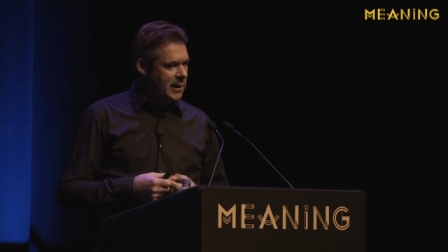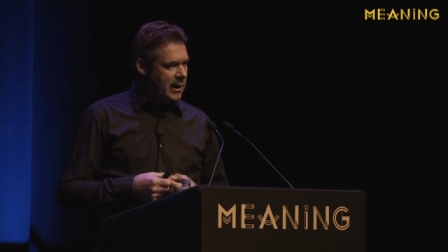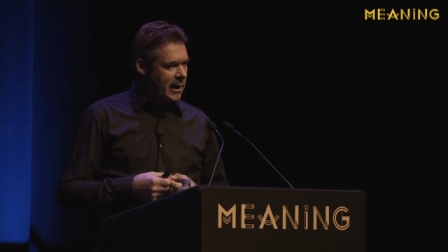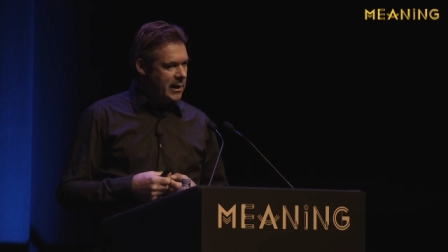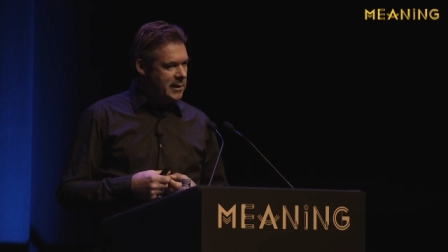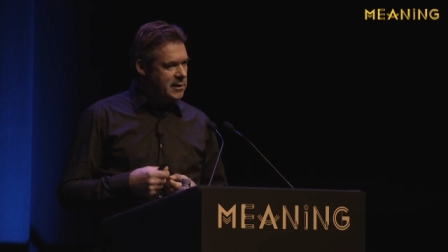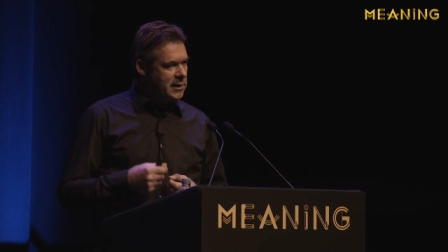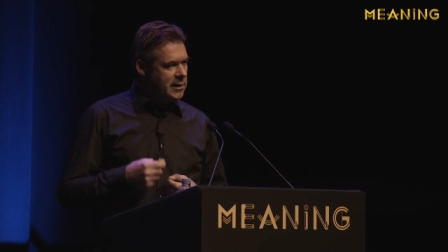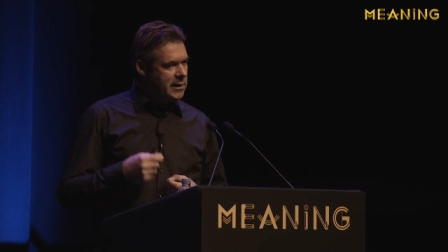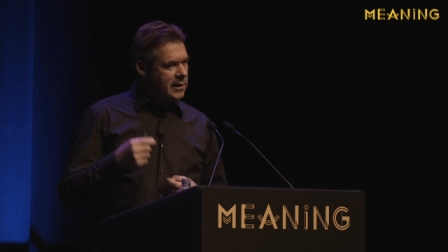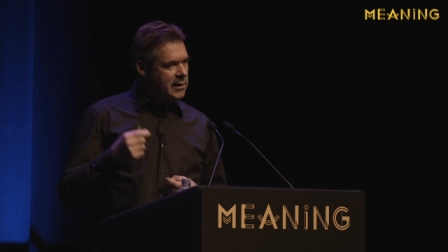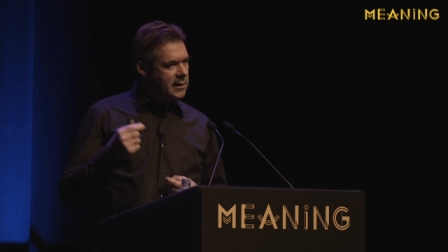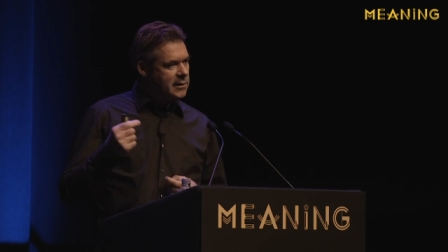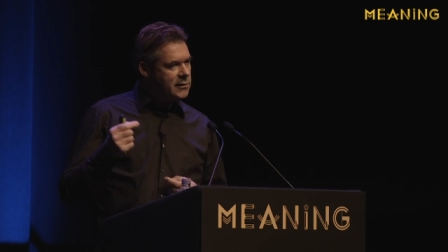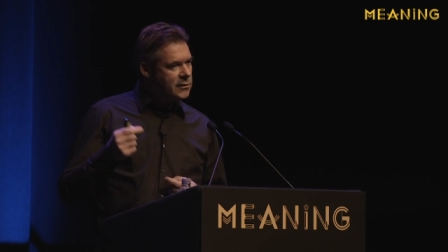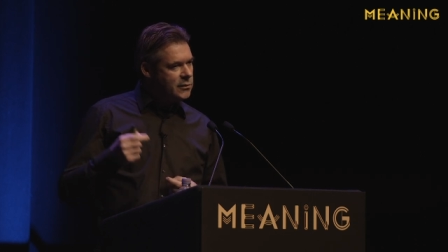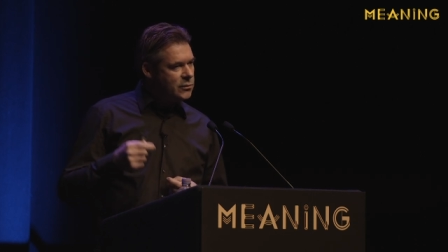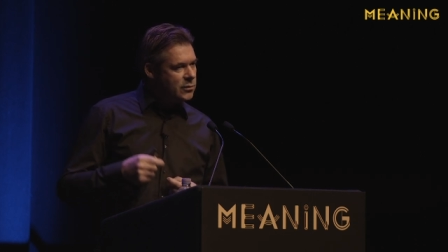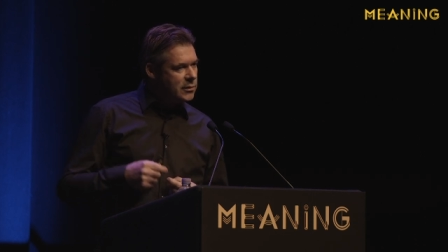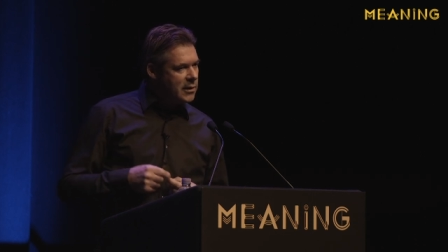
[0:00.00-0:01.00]
and she did
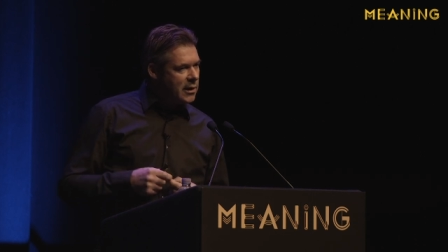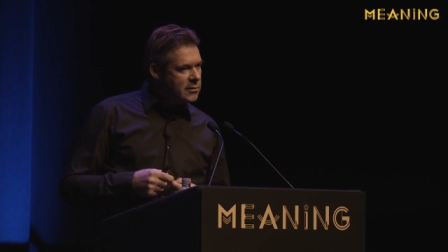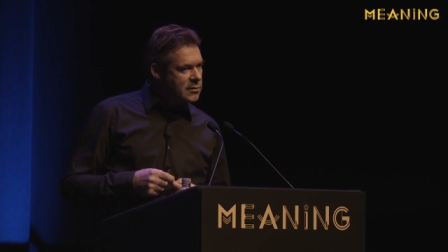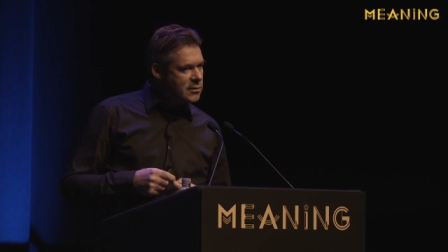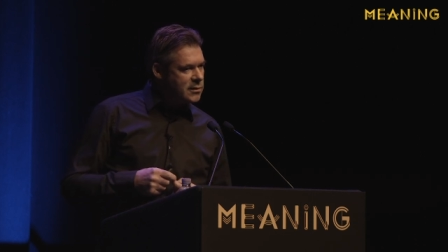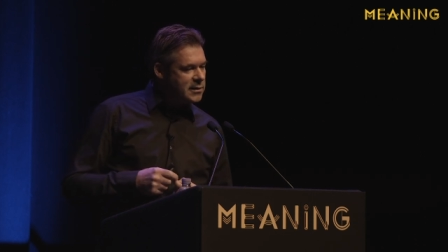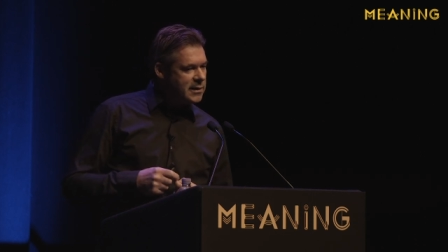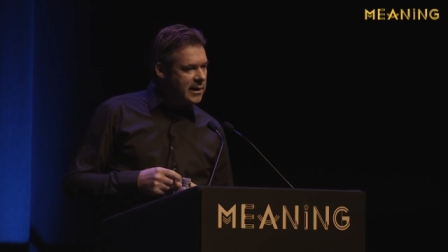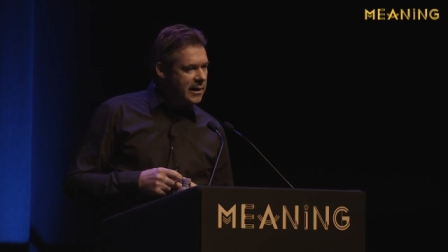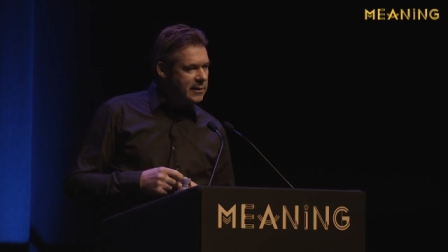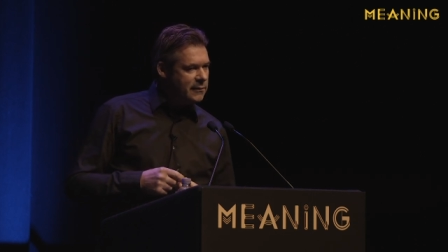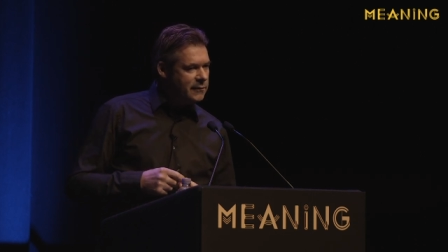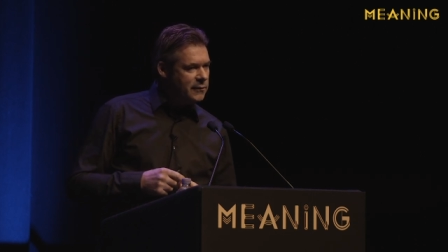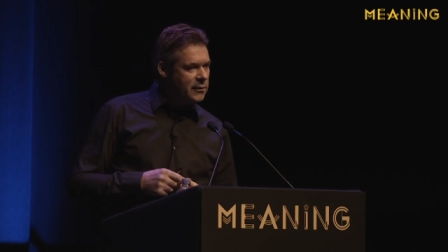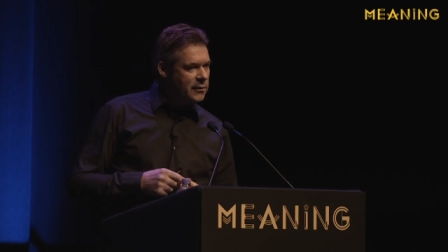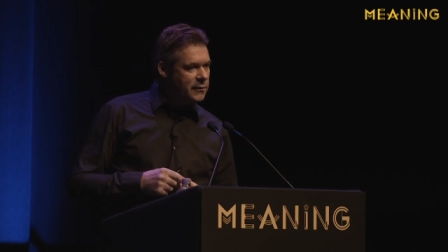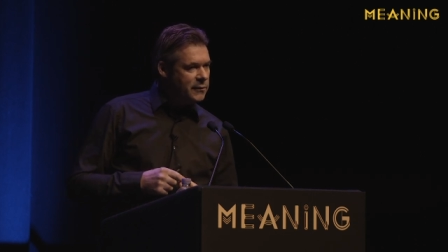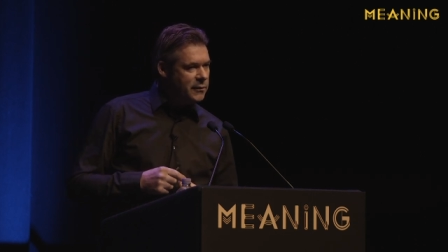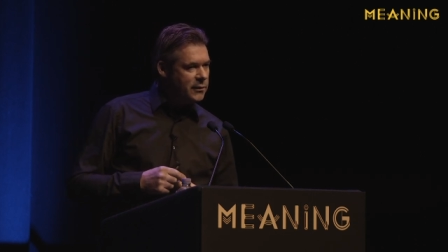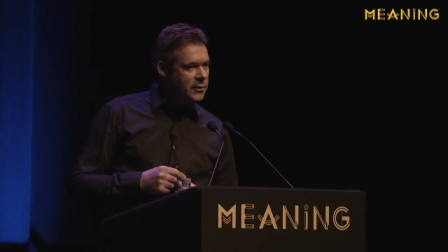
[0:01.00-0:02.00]
it 2010
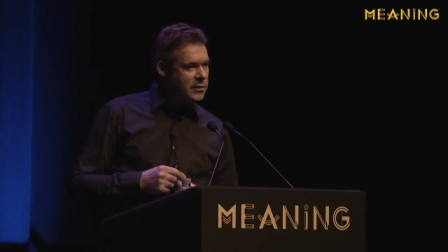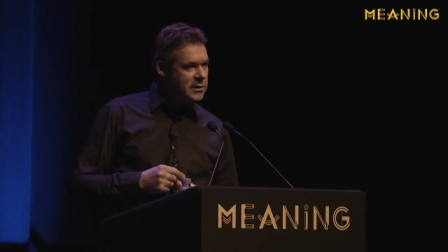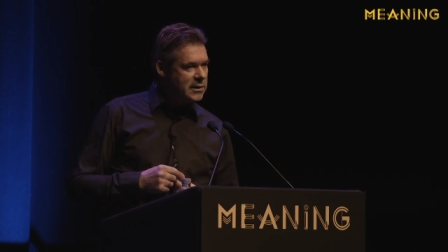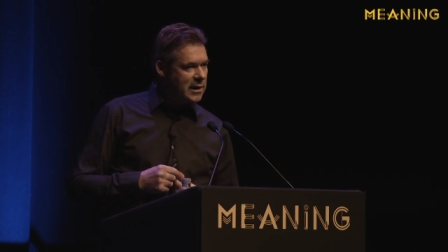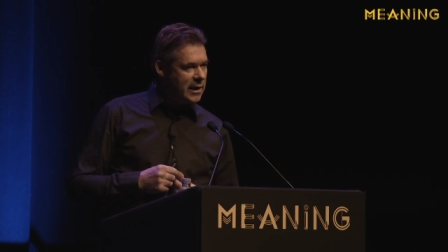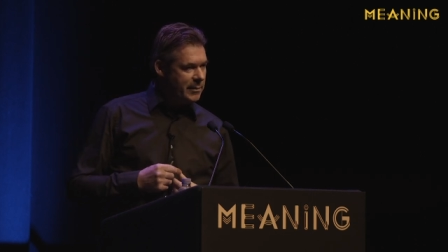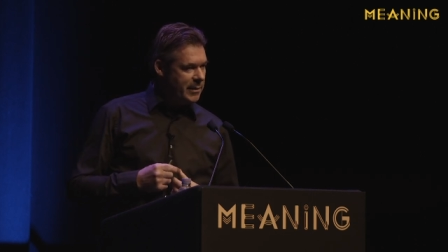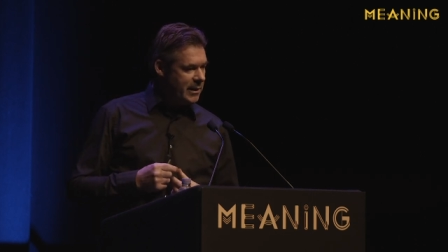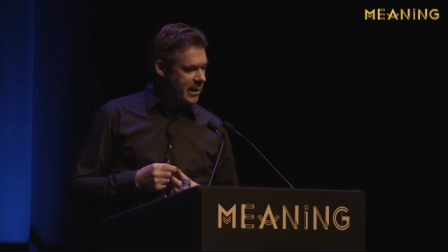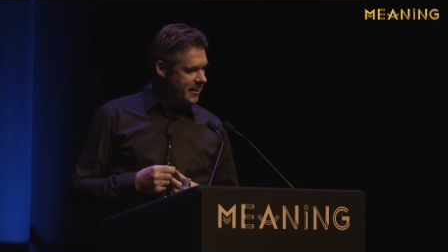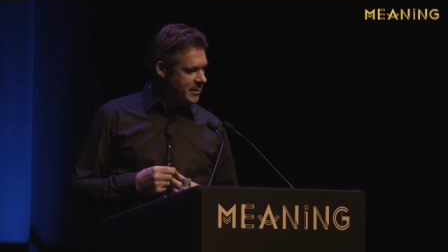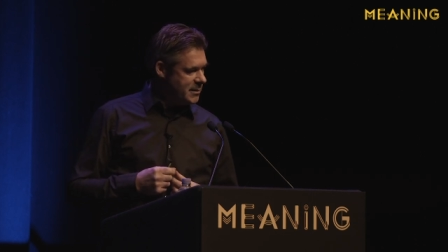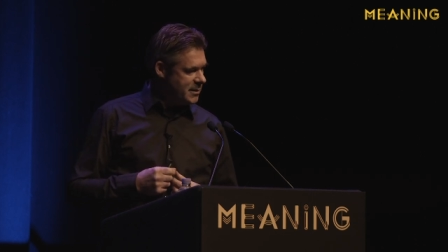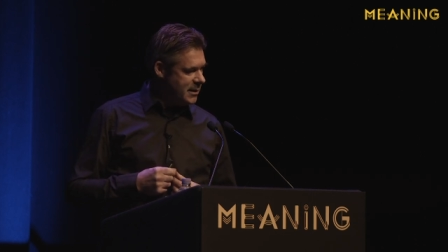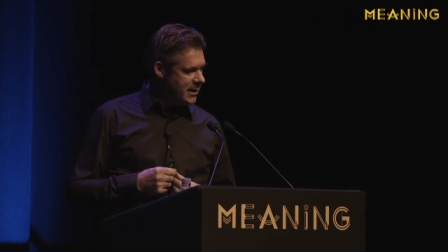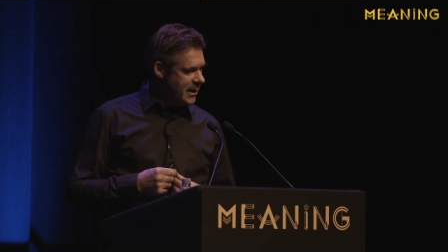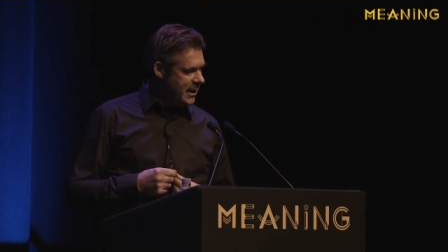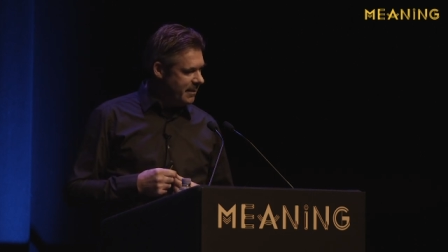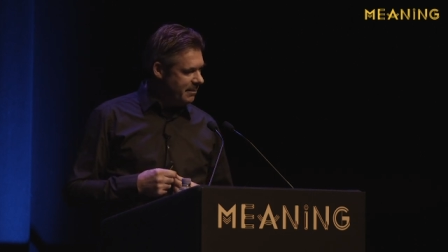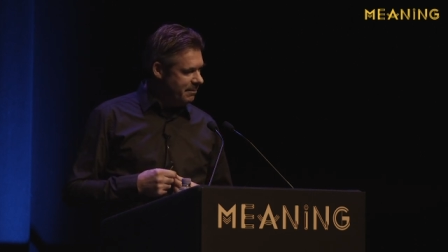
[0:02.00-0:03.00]
for the first time in
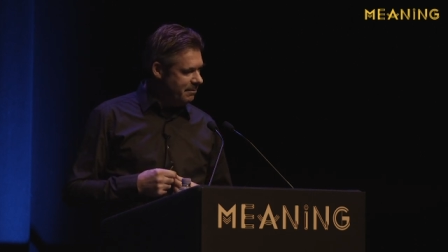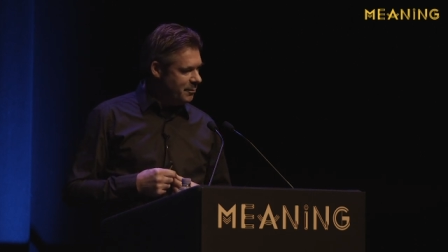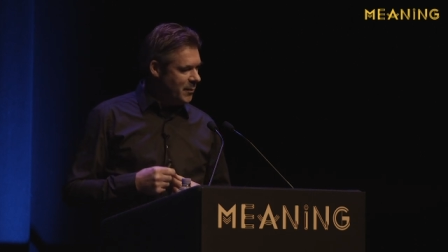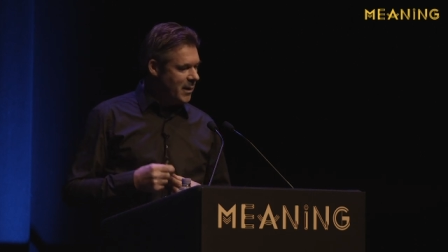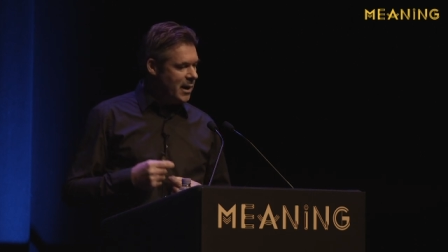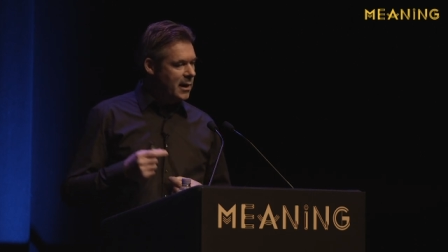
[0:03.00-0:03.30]
Amsterdam.